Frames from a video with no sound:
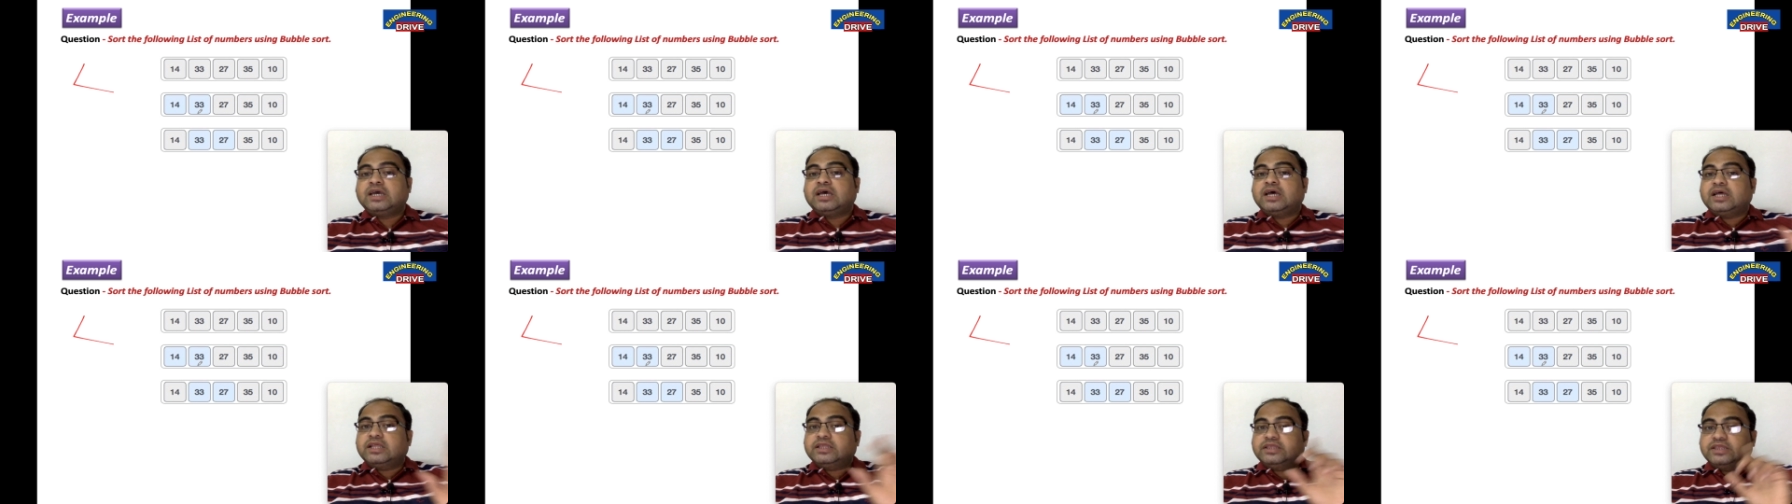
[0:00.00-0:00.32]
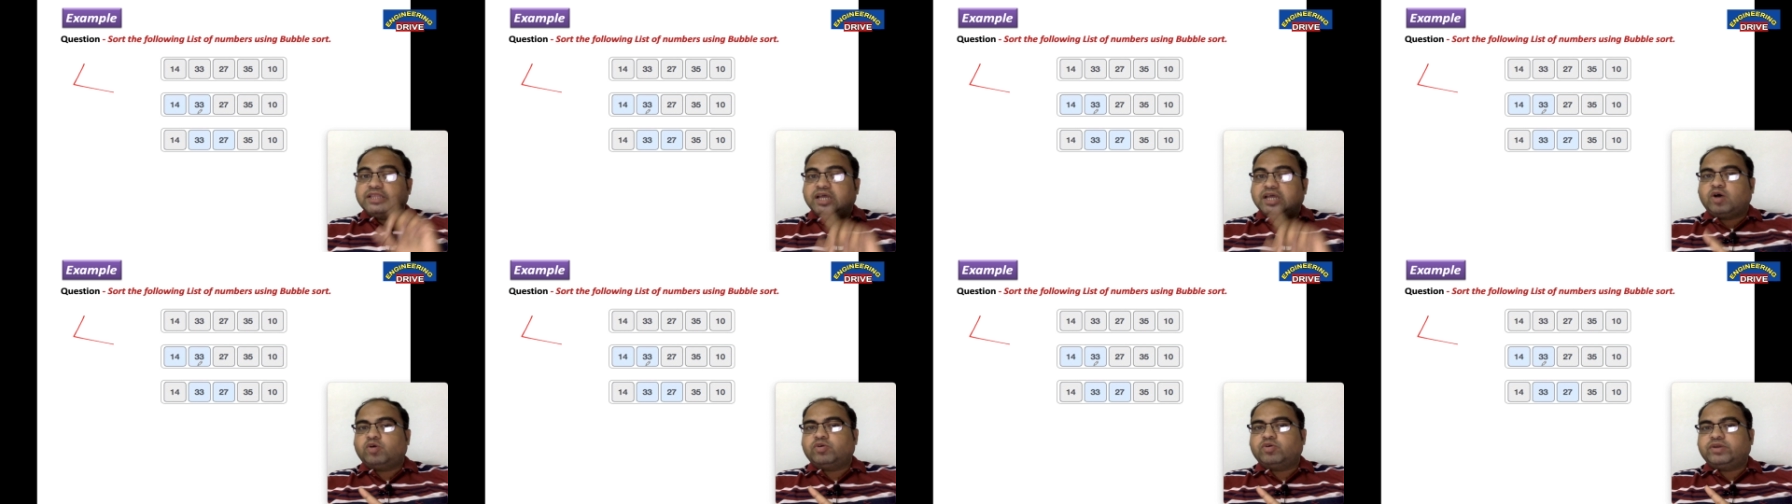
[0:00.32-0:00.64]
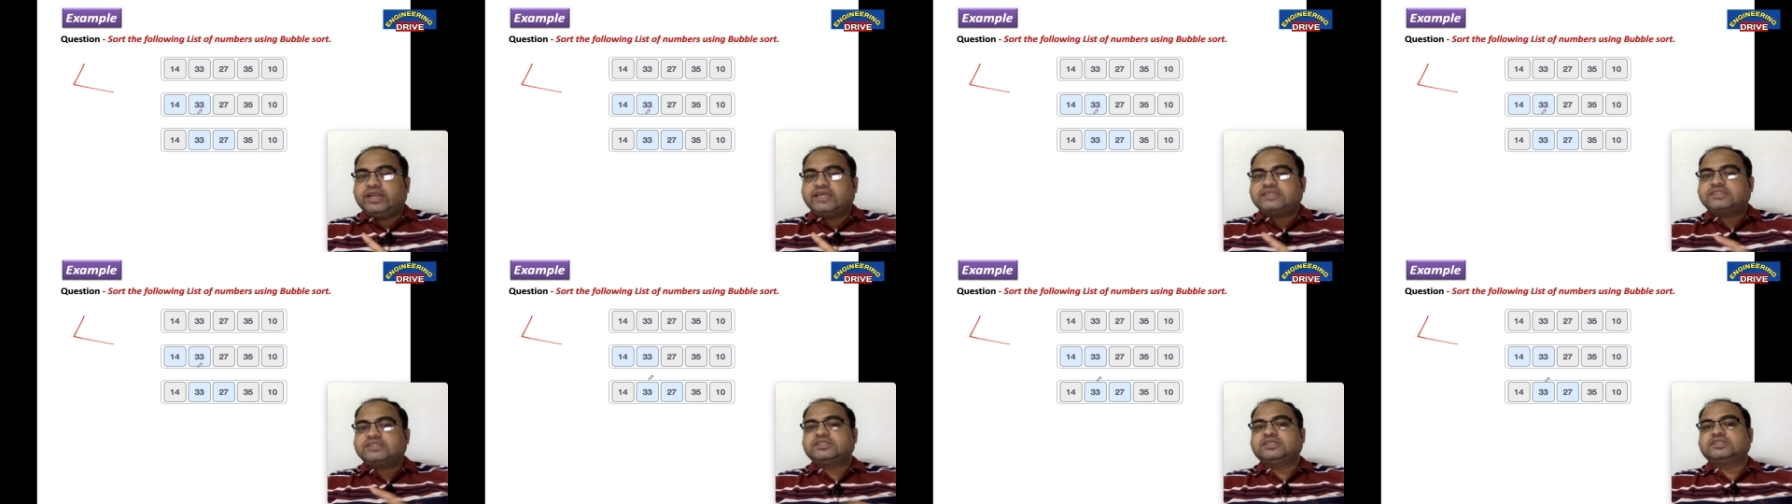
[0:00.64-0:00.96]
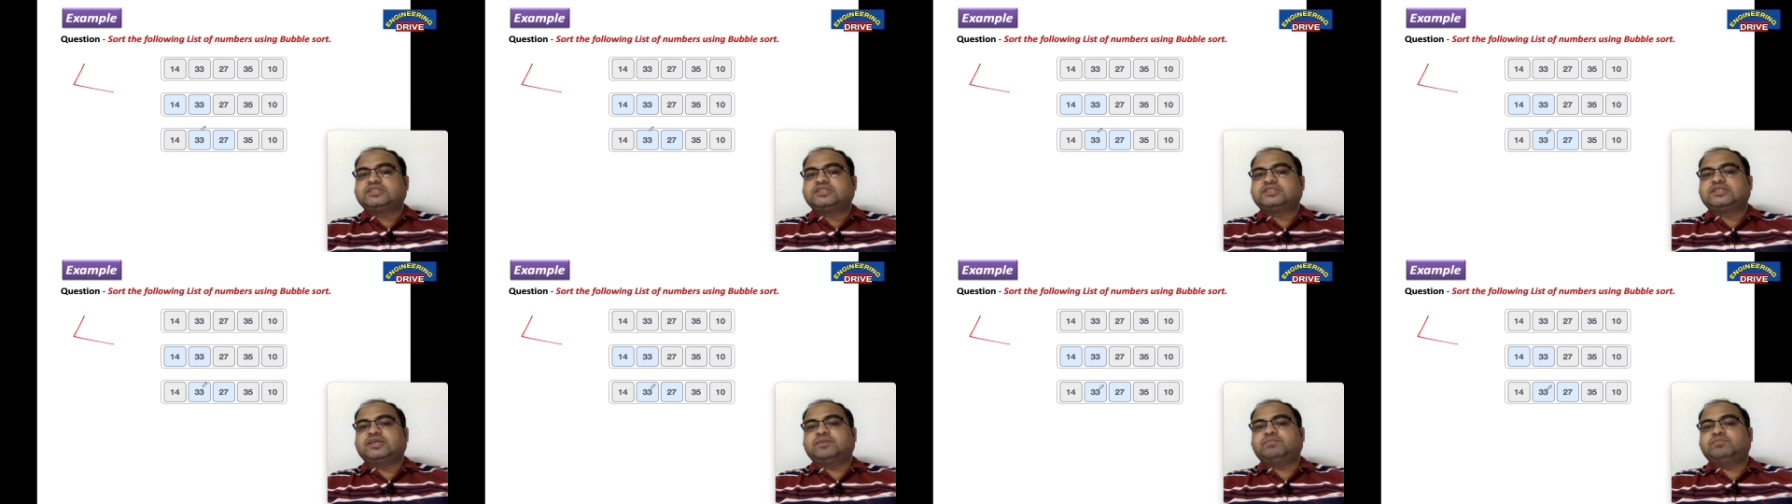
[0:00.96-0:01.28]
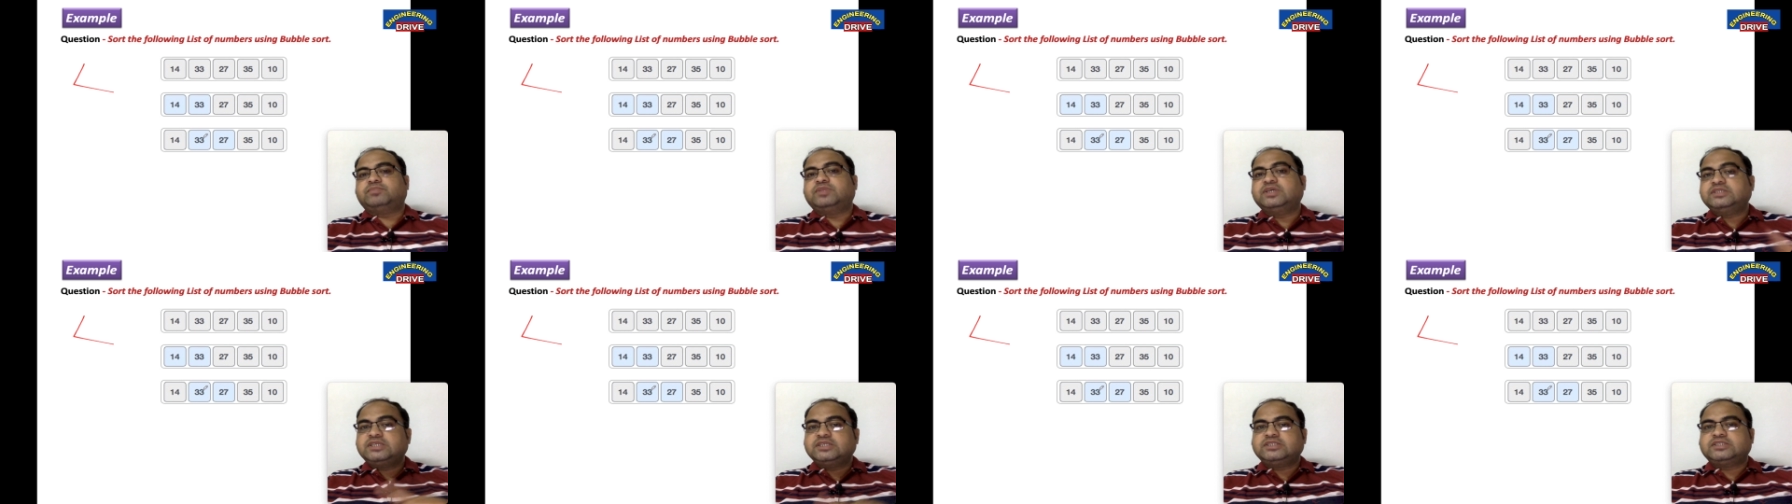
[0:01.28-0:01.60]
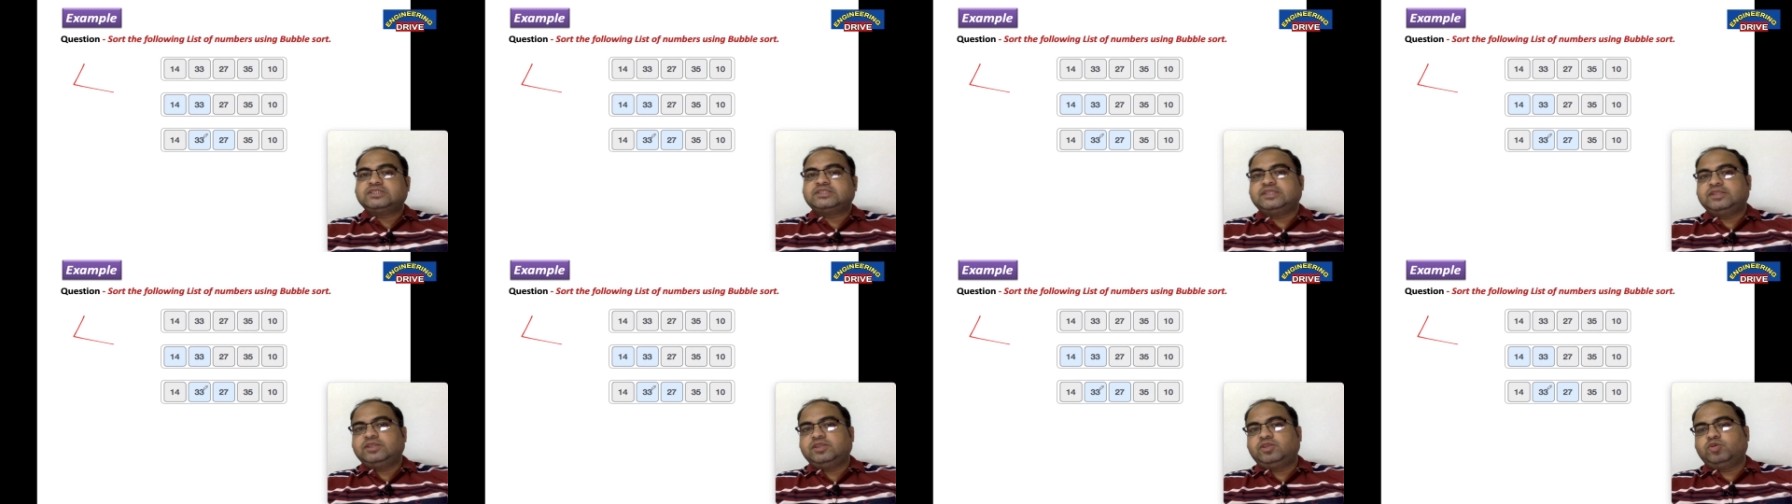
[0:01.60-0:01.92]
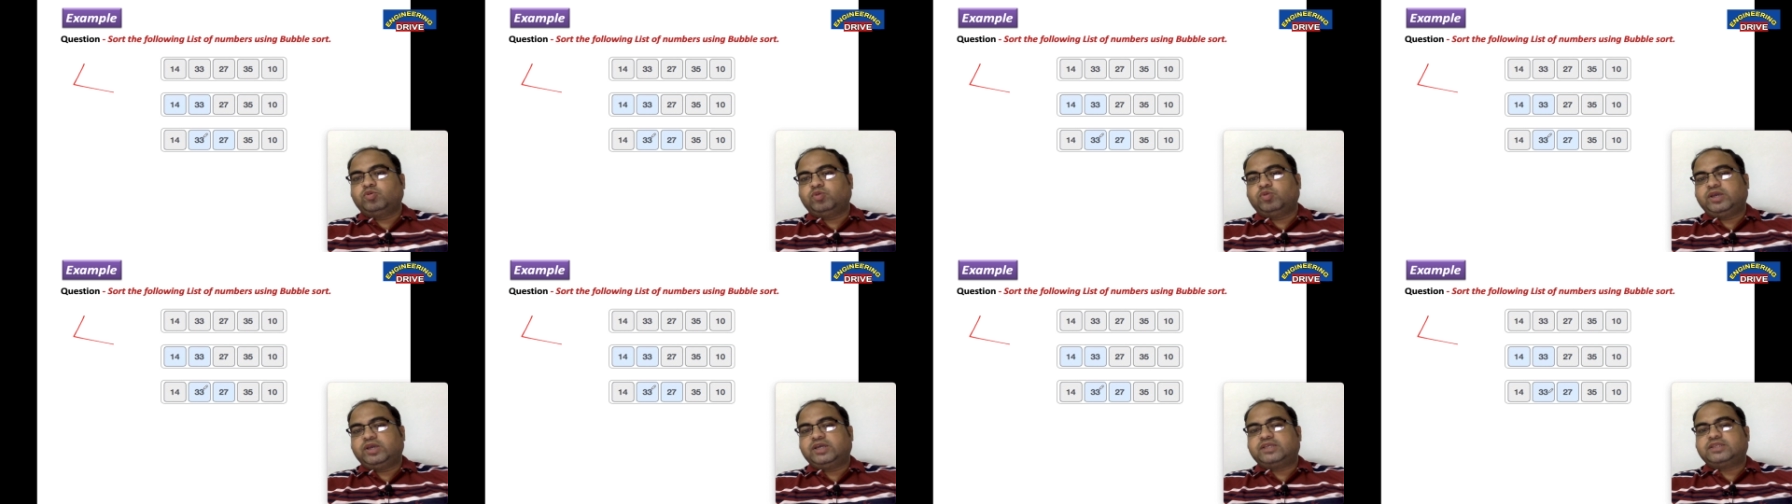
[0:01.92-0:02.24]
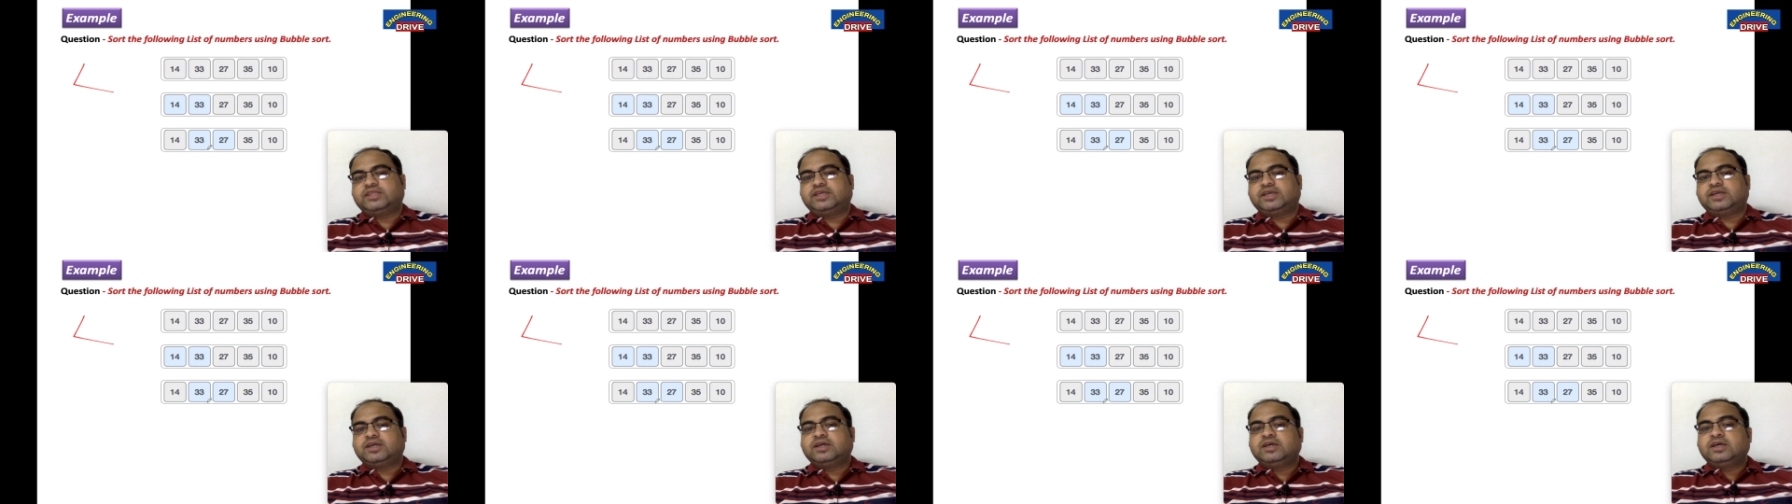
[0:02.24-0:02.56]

Now next step, this is unique thing.